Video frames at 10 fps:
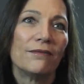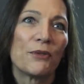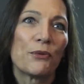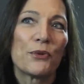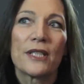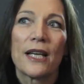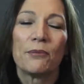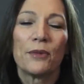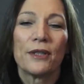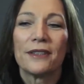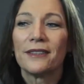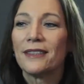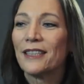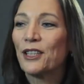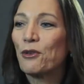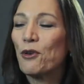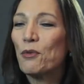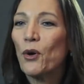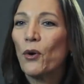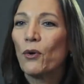It was a group
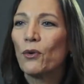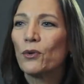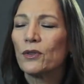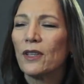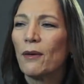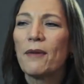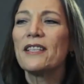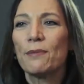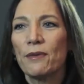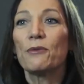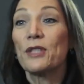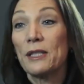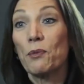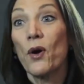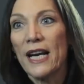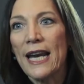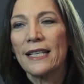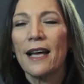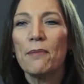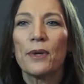called, and this was what it
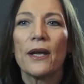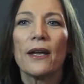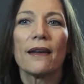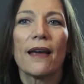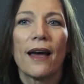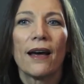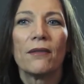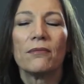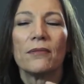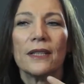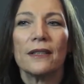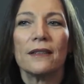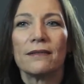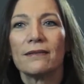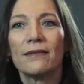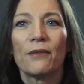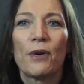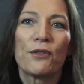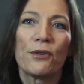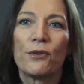ended up being,
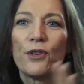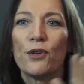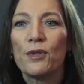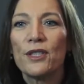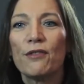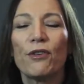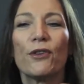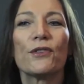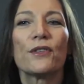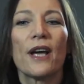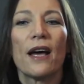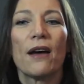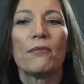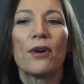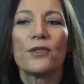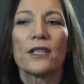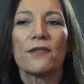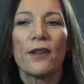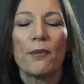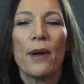went through numerous different projects
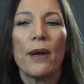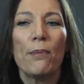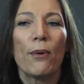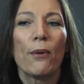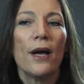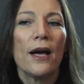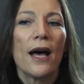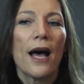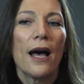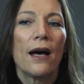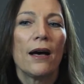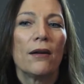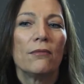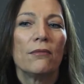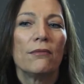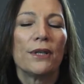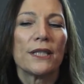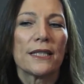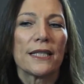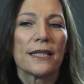for other people,
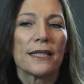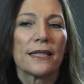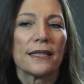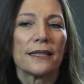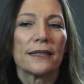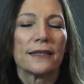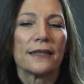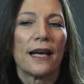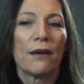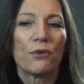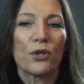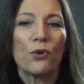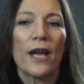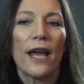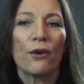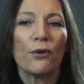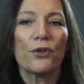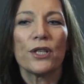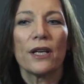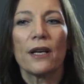but it was called
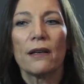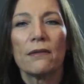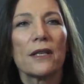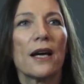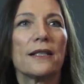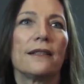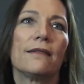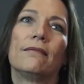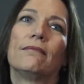Kangaroochie, and I did,